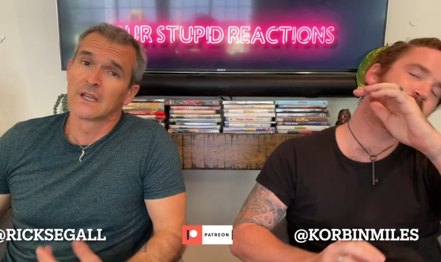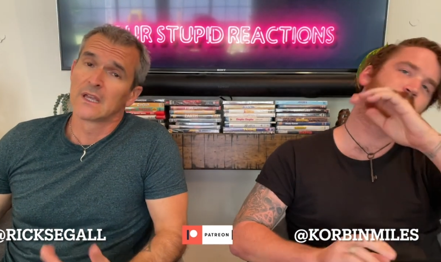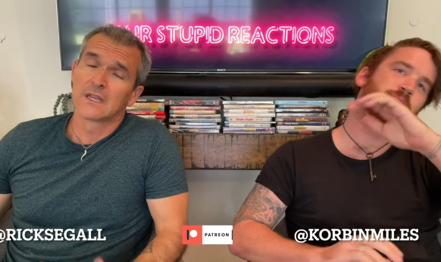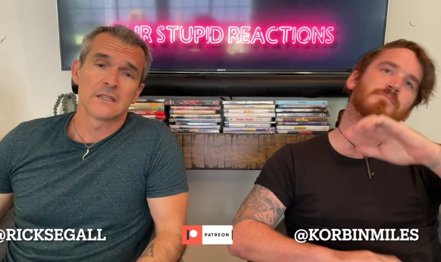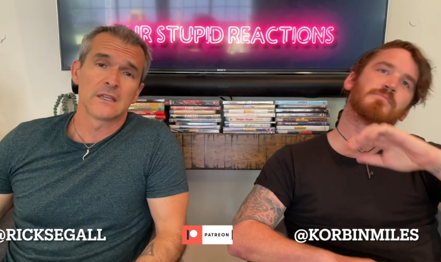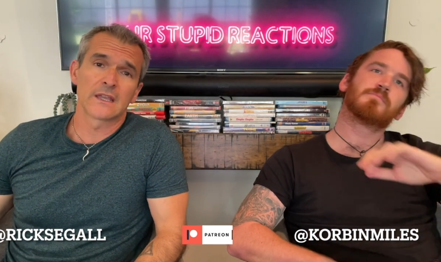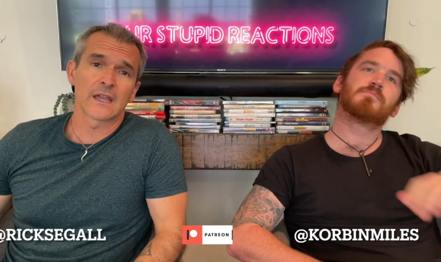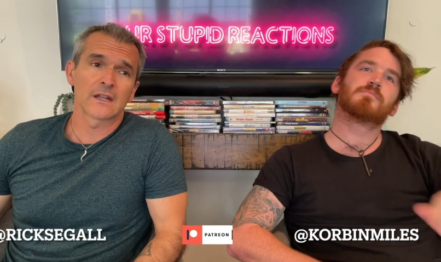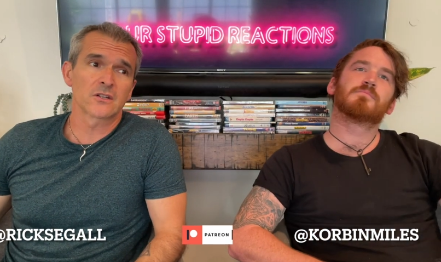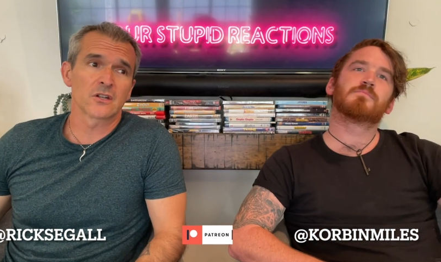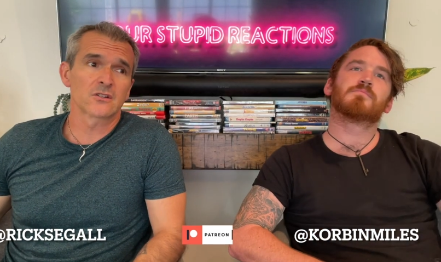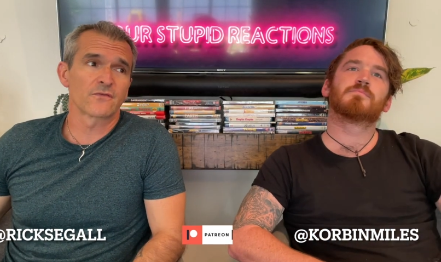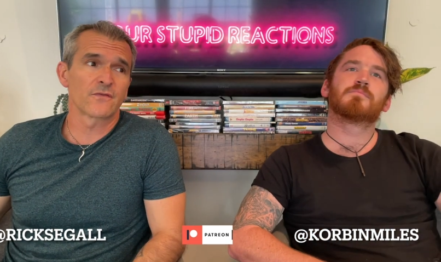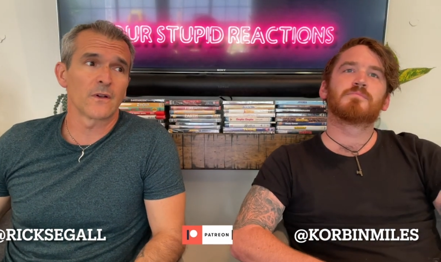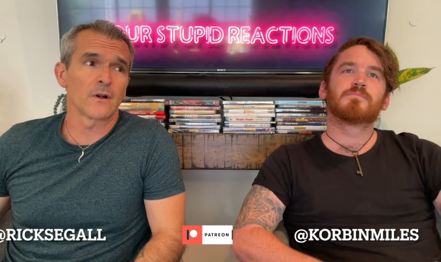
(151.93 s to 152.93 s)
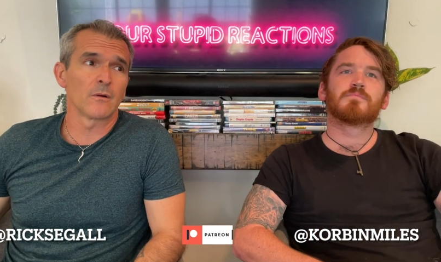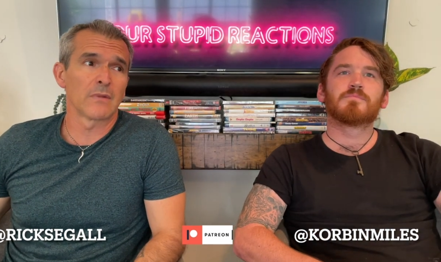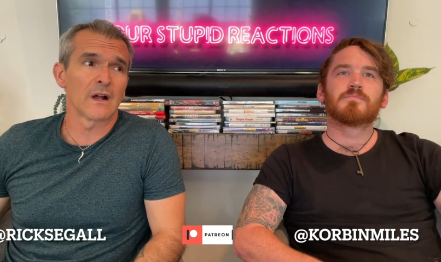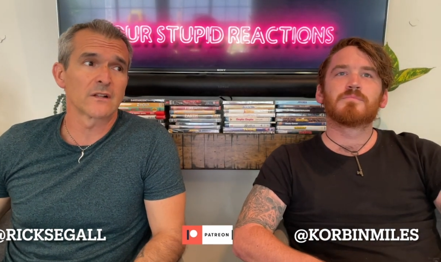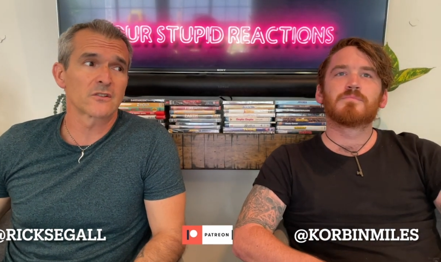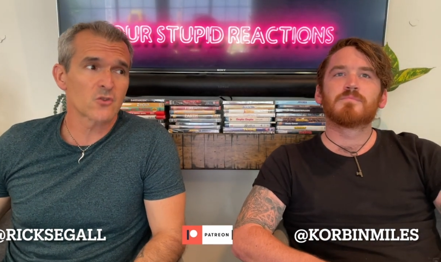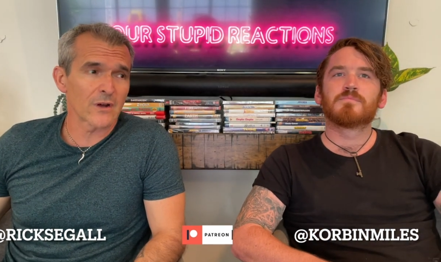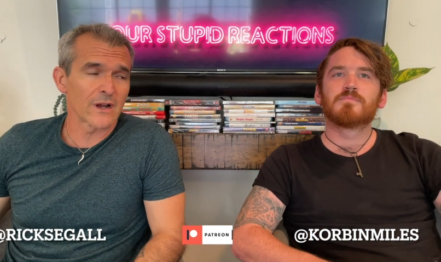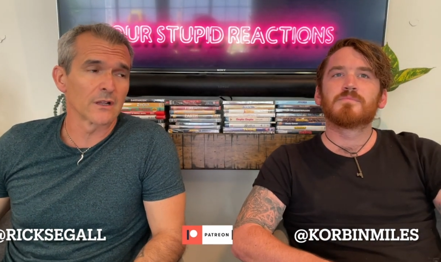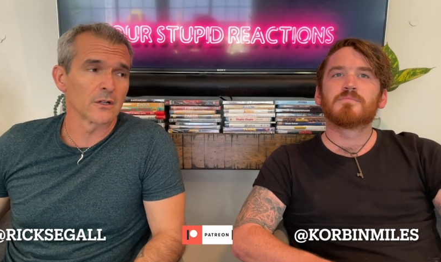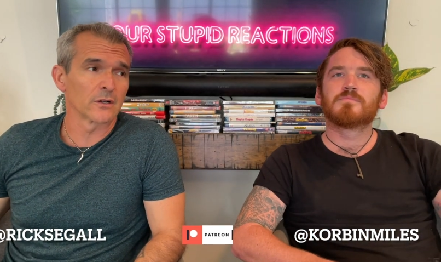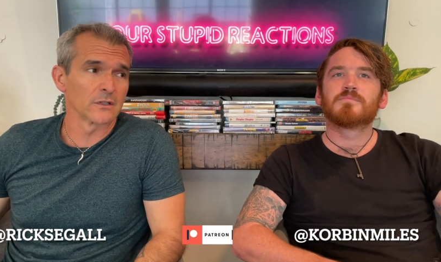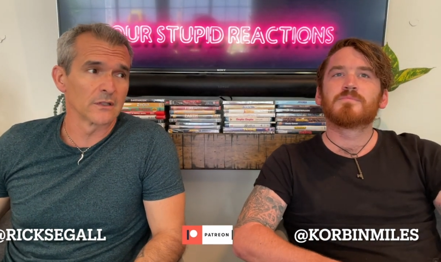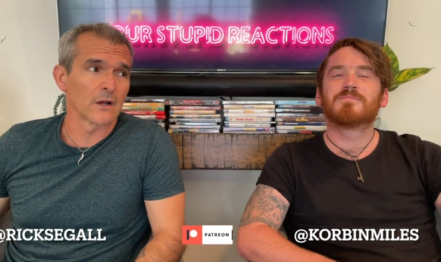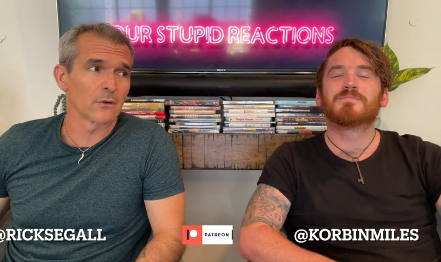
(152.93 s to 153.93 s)
Speaker 1: you can't judge a film by its trailer,
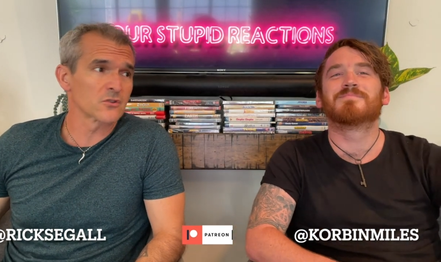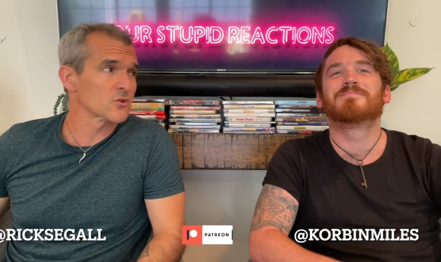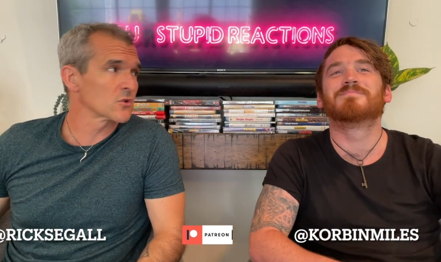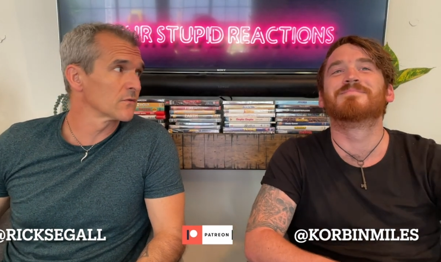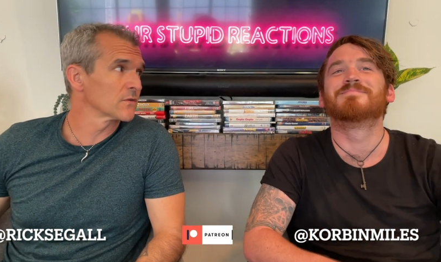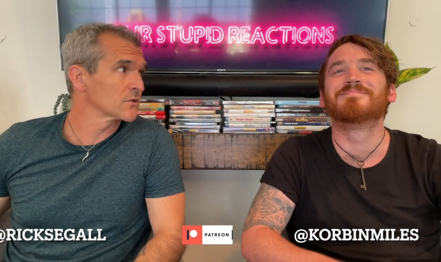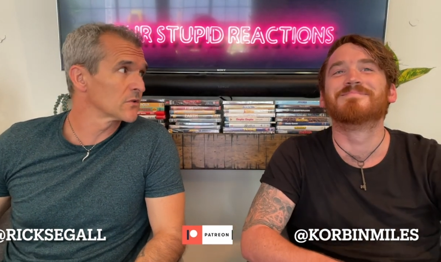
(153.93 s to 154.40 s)
and that was true for